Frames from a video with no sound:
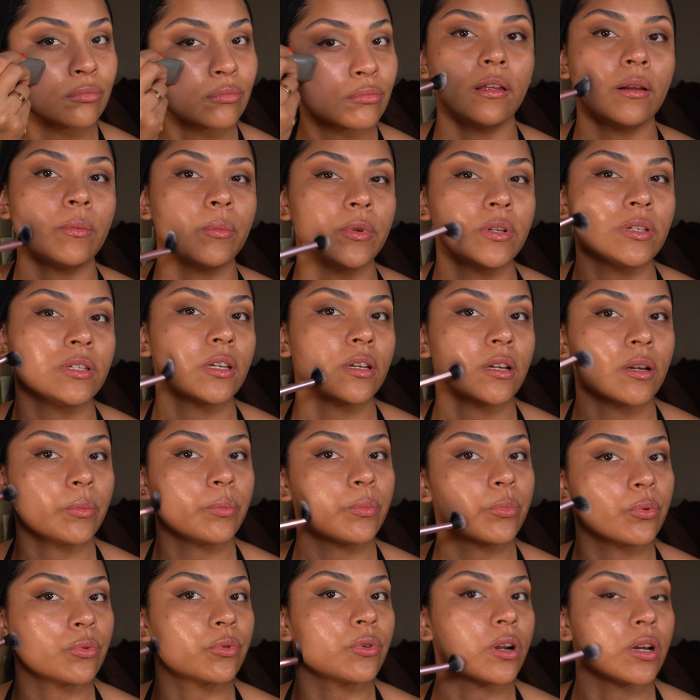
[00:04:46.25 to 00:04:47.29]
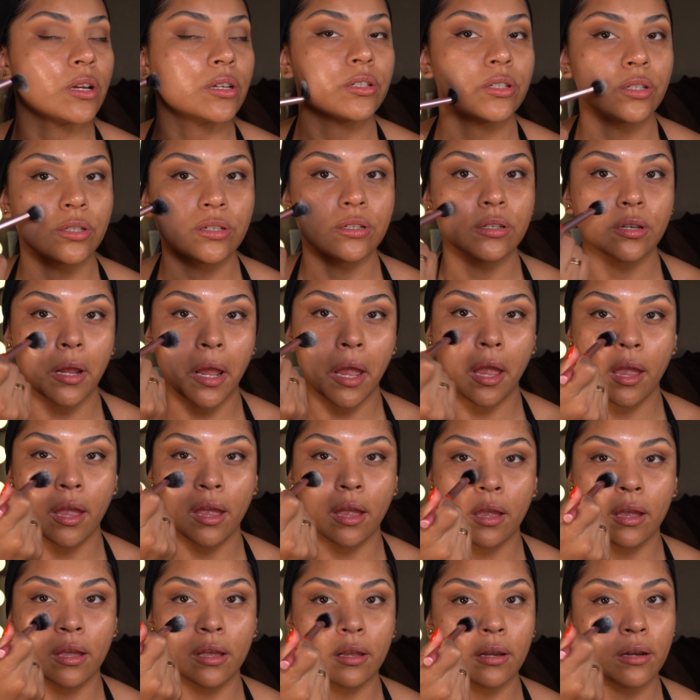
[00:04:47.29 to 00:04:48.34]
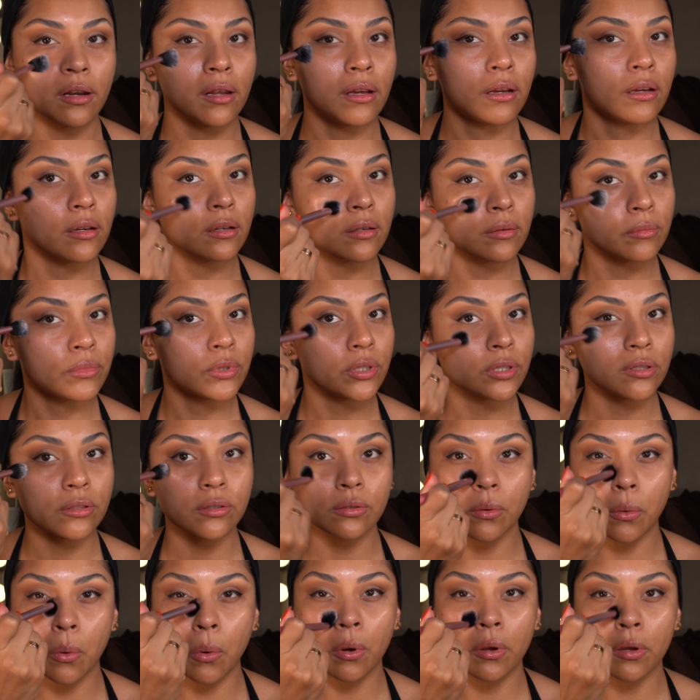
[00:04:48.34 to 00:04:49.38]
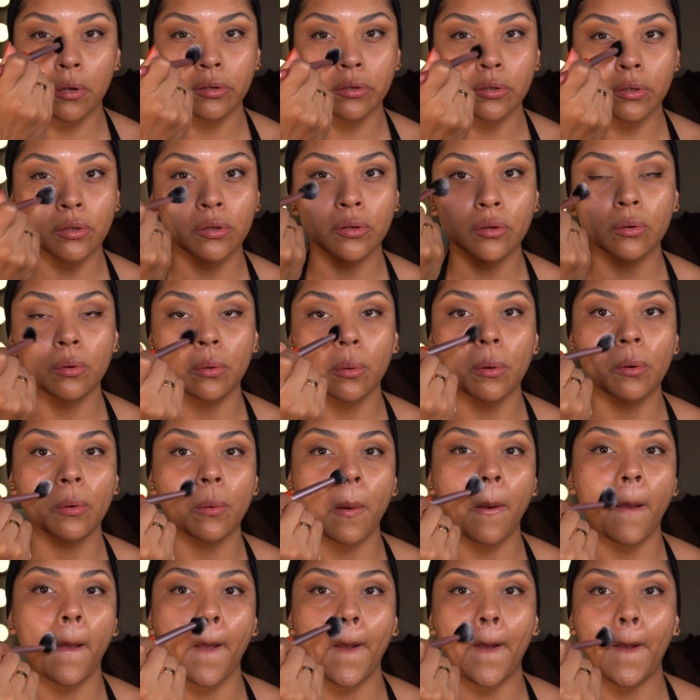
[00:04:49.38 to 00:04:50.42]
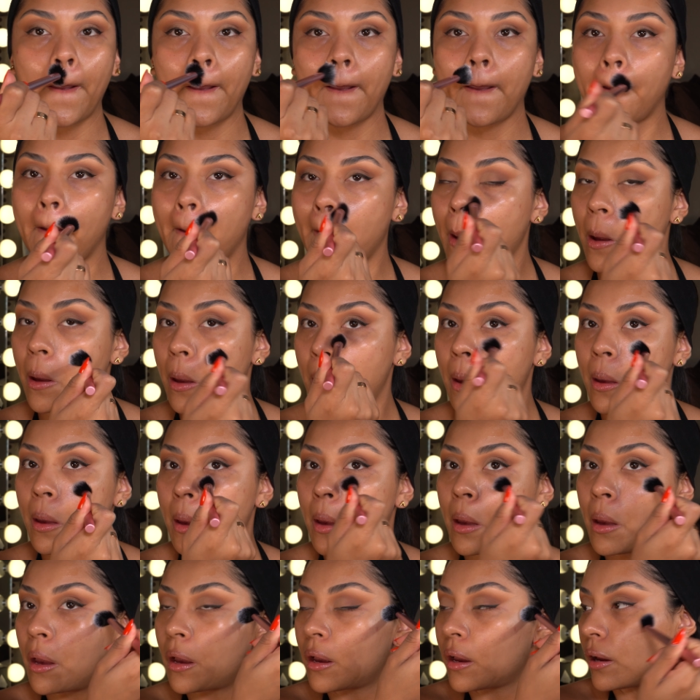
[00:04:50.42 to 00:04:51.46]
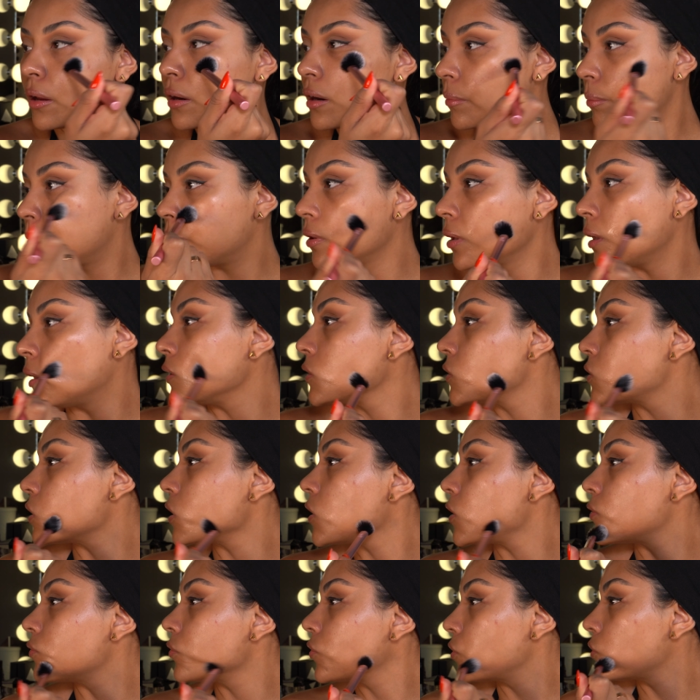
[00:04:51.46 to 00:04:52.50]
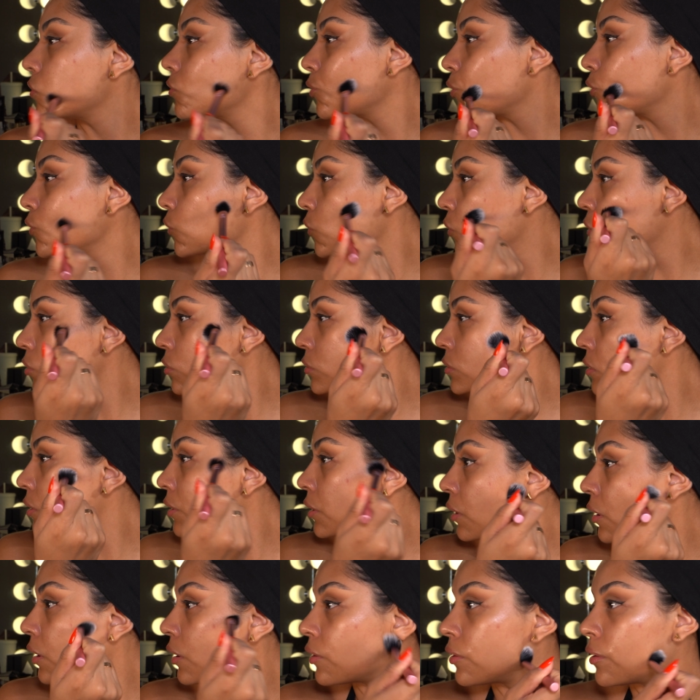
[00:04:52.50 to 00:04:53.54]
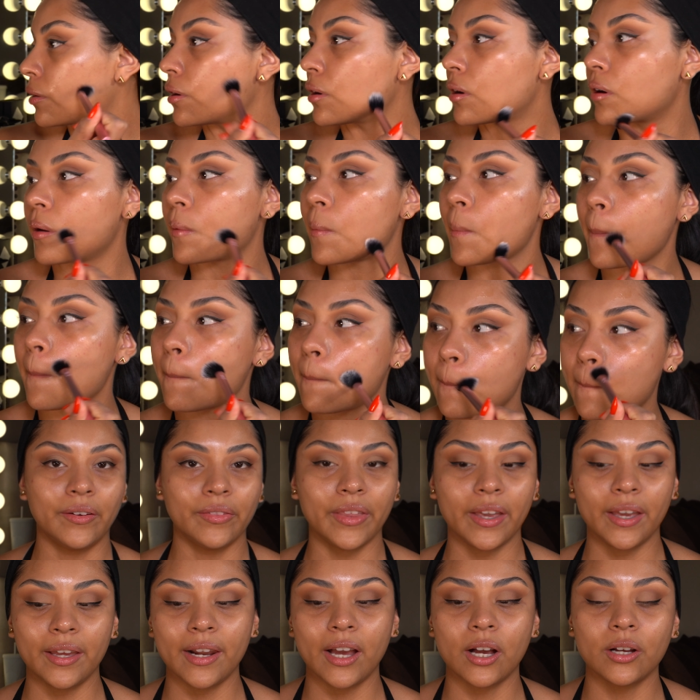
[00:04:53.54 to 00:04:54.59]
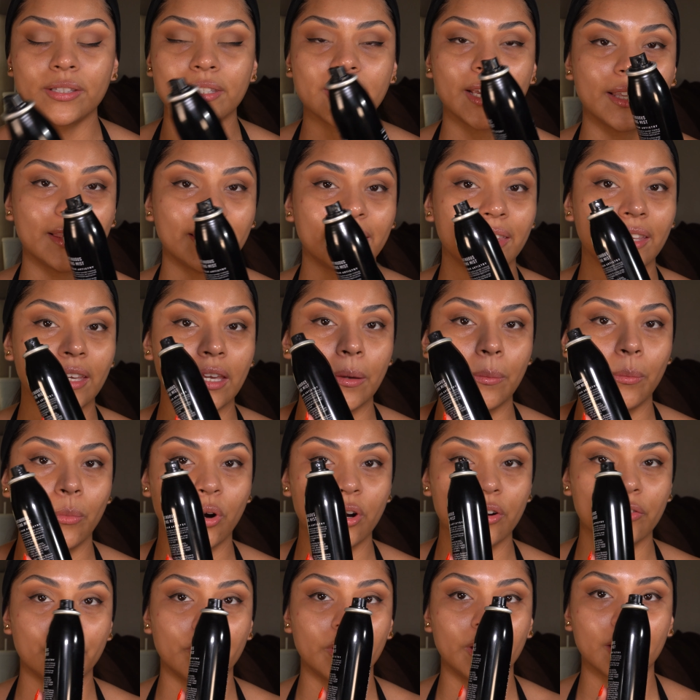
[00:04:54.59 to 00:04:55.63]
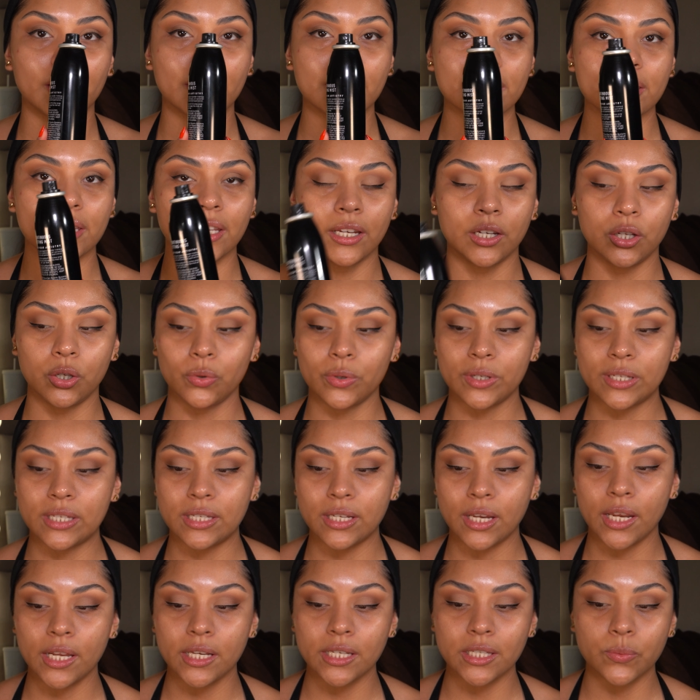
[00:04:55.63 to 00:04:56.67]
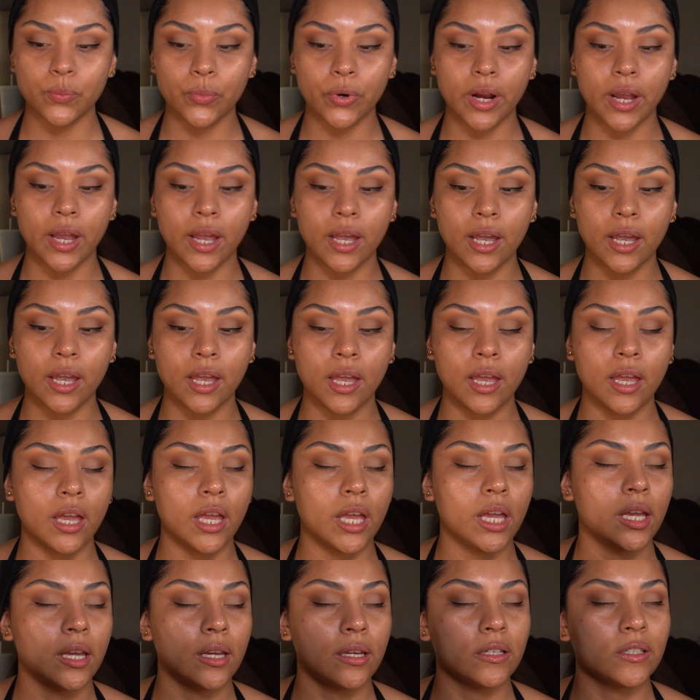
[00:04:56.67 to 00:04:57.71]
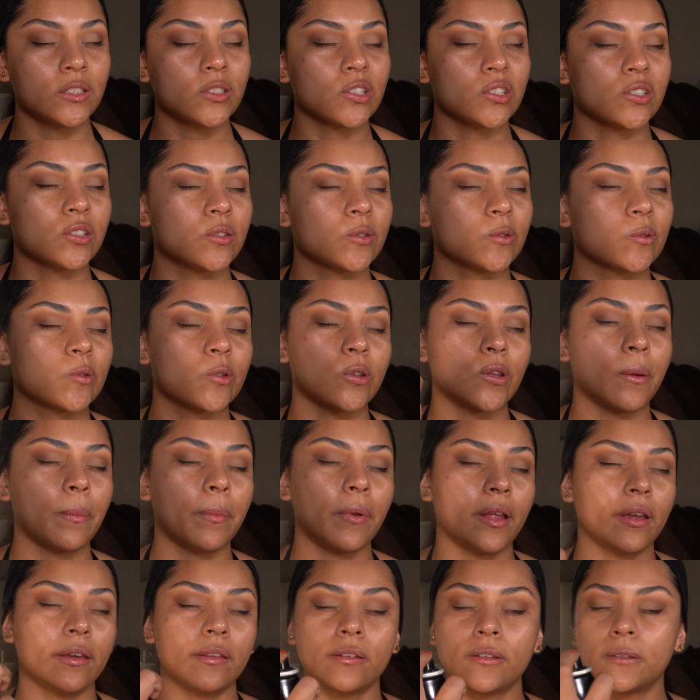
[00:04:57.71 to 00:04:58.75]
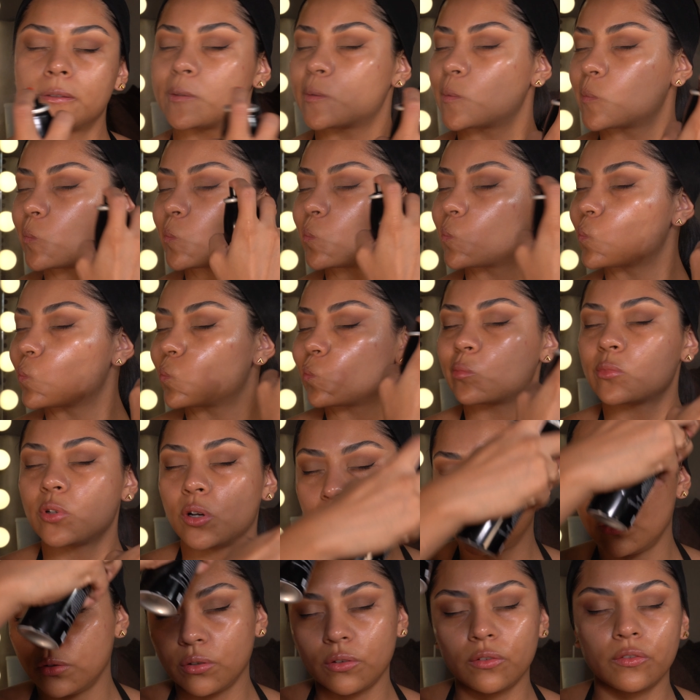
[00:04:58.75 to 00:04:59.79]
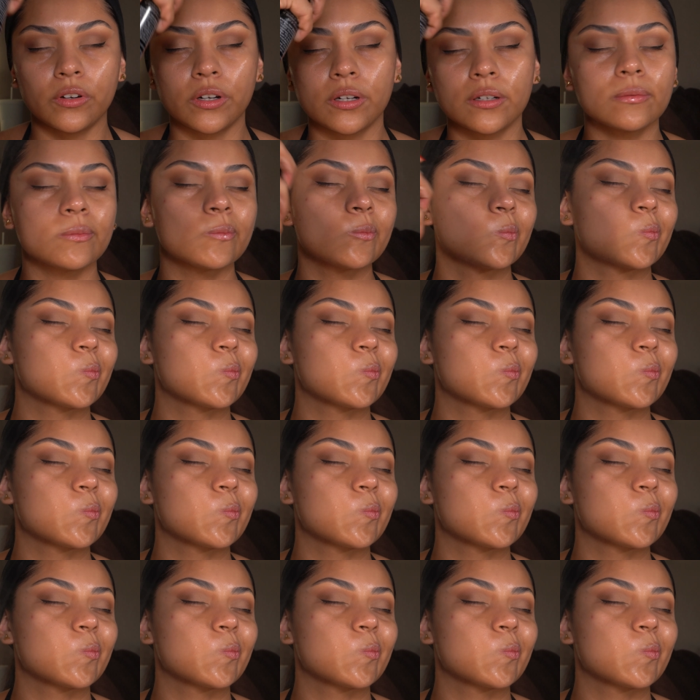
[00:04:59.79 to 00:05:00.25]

I'm gonna take a brush and I'm just going to kind of blend everything together. And then I'll take the Morphe Continuous Setting Spray and just apply this all over.